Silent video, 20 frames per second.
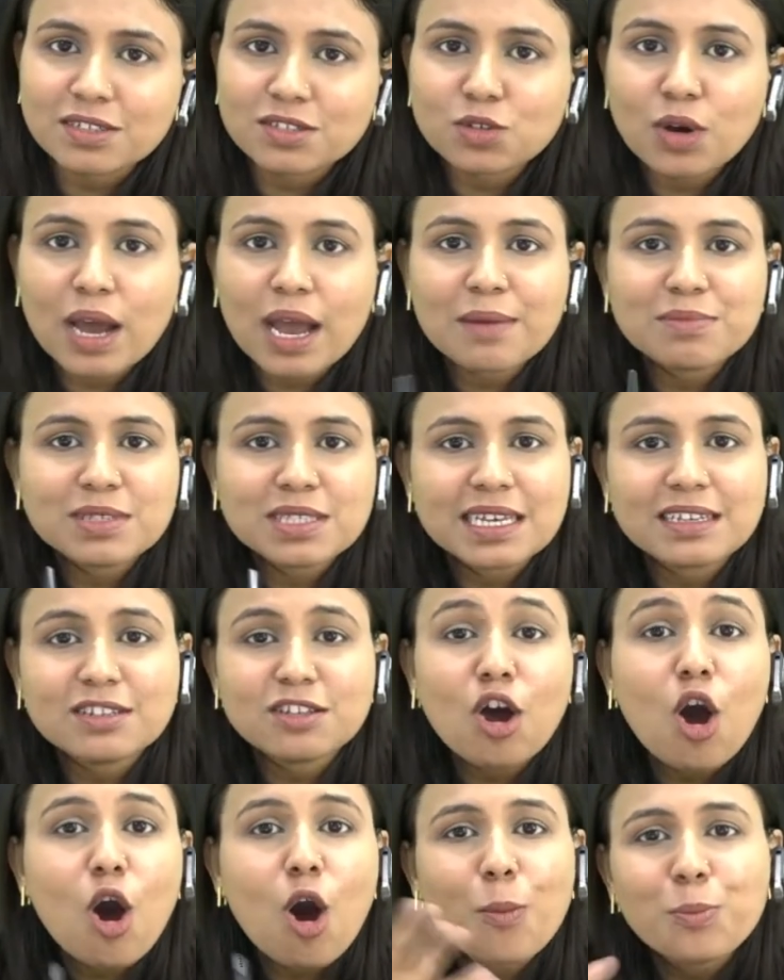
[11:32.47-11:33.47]
So, I am saying
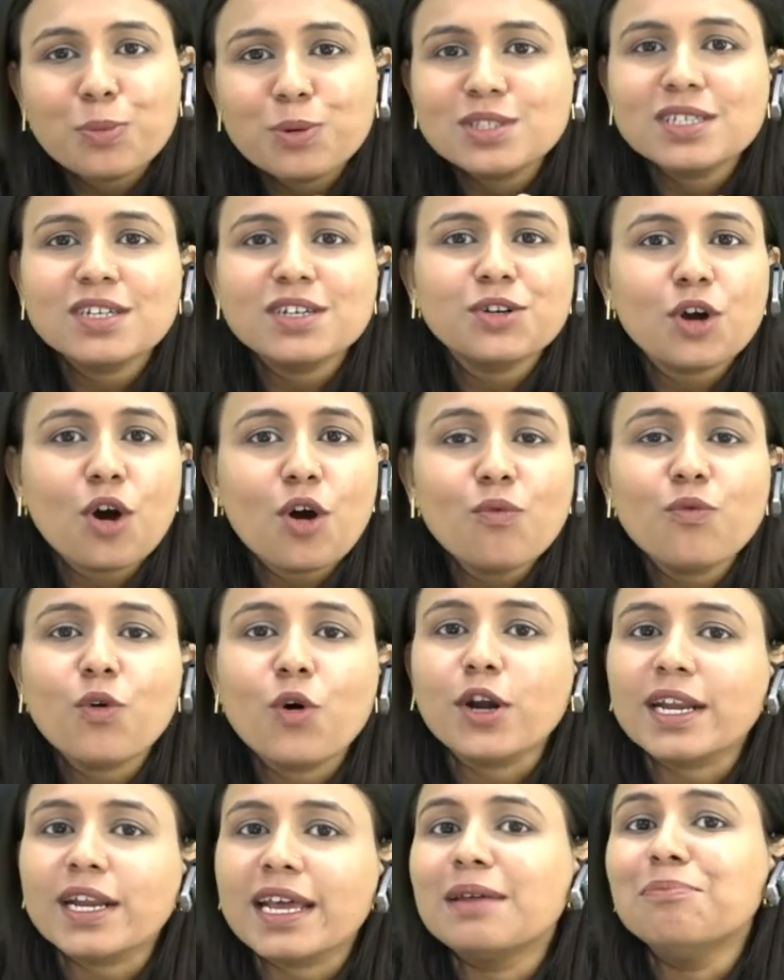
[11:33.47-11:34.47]
the opposite of
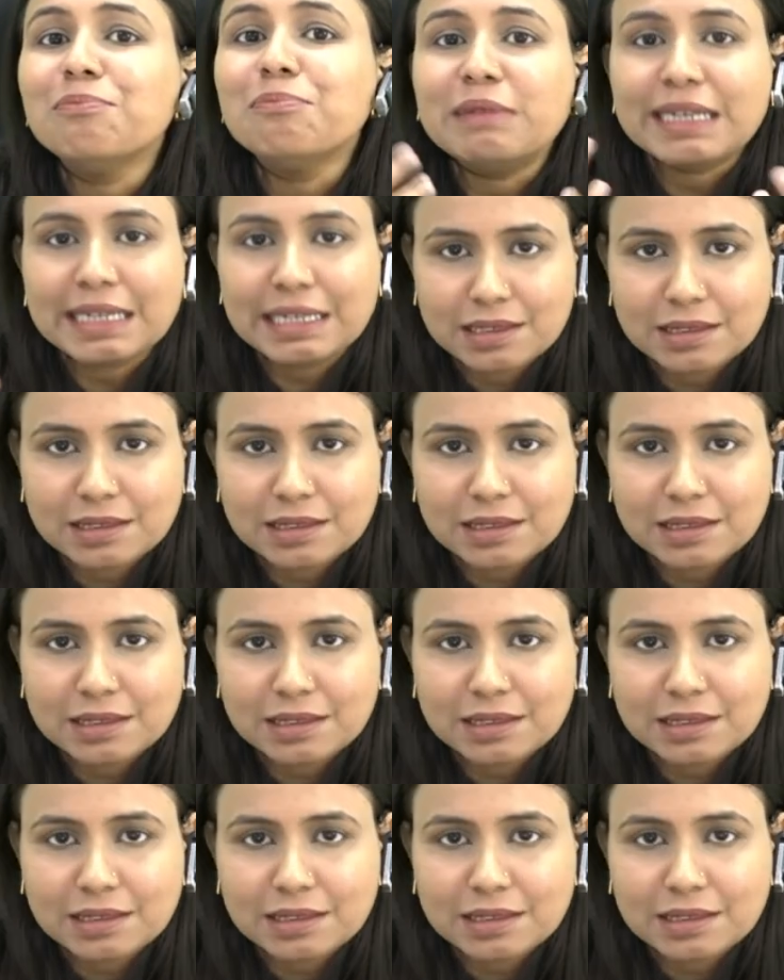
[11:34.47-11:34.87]
what I mean.